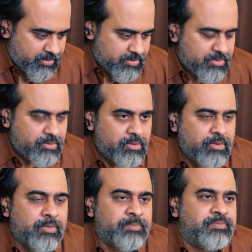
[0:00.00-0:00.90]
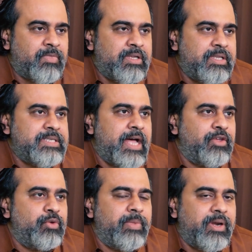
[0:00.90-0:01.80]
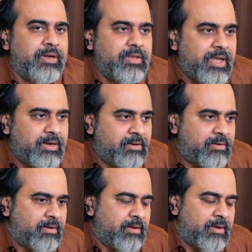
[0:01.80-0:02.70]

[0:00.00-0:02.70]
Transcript: So this argument that